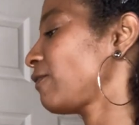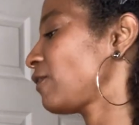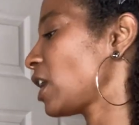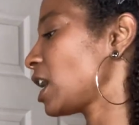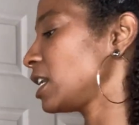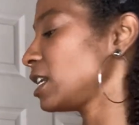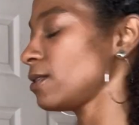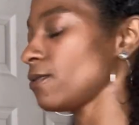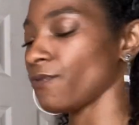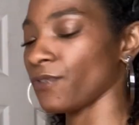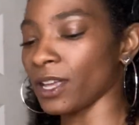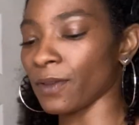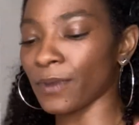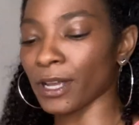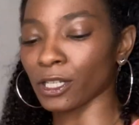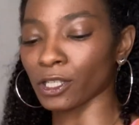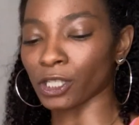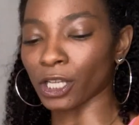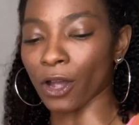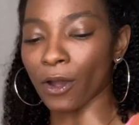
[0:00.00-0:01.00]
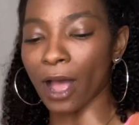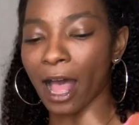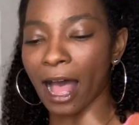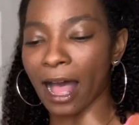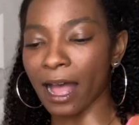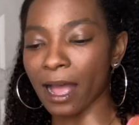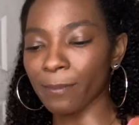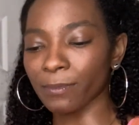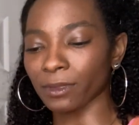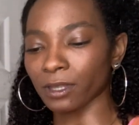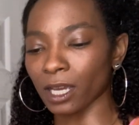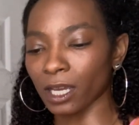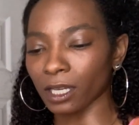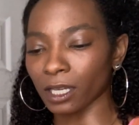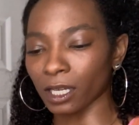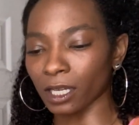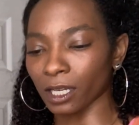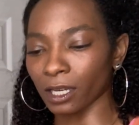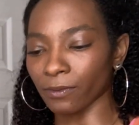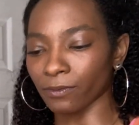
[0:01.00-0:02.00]
fun and vivid. So I'm
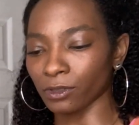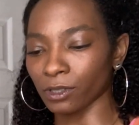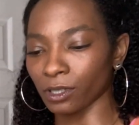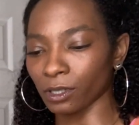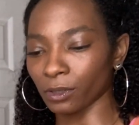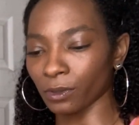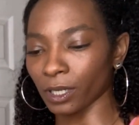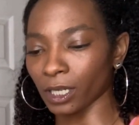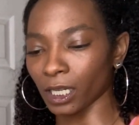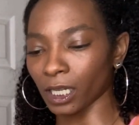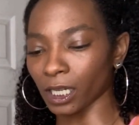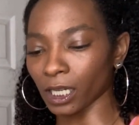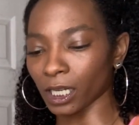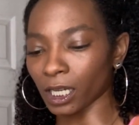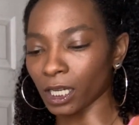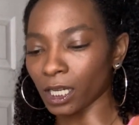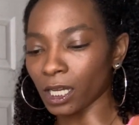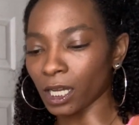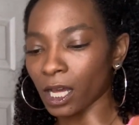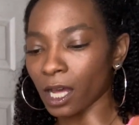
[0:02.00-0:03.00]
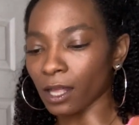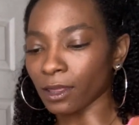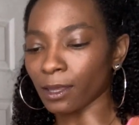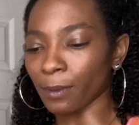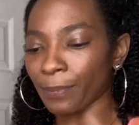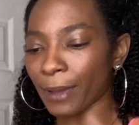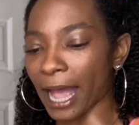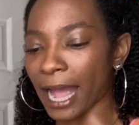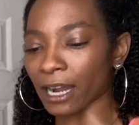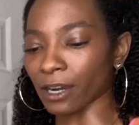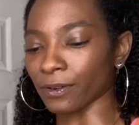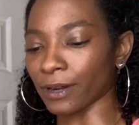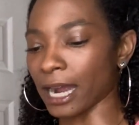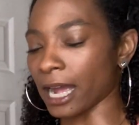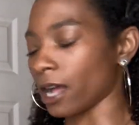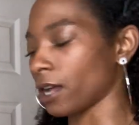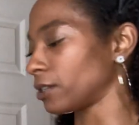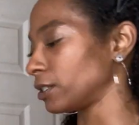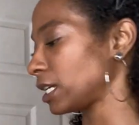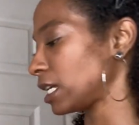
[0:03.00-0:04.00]
thinking of doing the
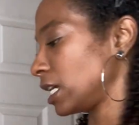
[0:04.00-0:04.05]
background